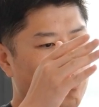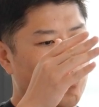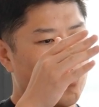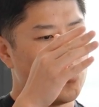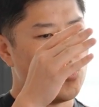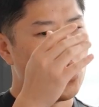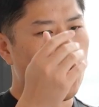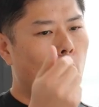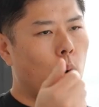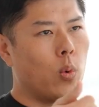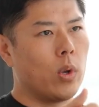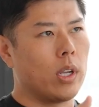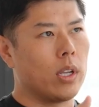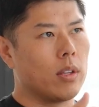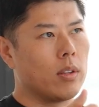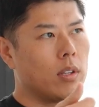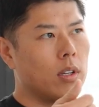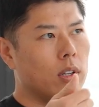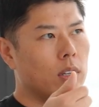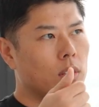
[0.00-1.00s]

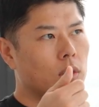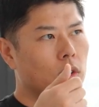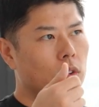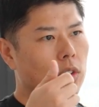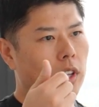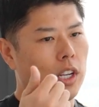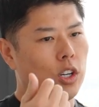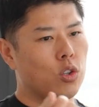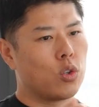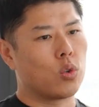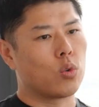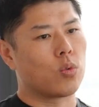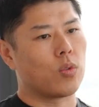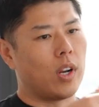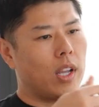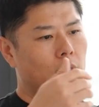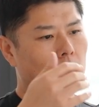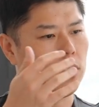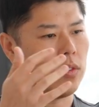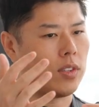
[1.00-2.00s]
knowing the latest
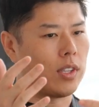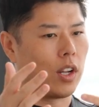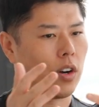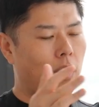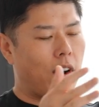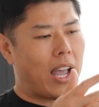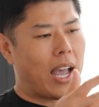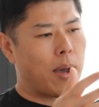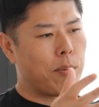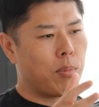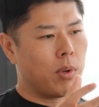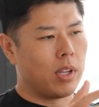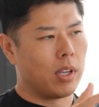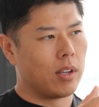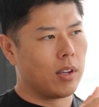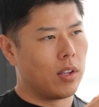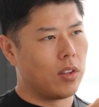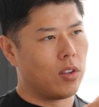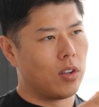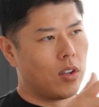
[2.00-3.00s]
trends that are
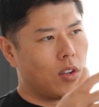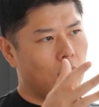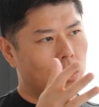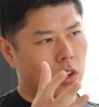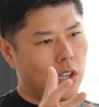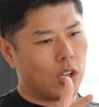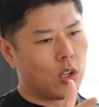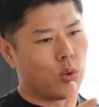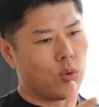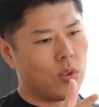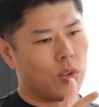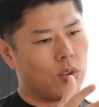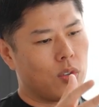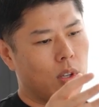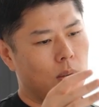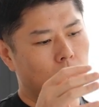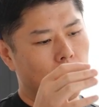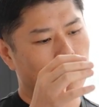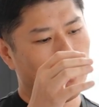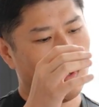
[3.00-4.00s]
happening in the ecosystem.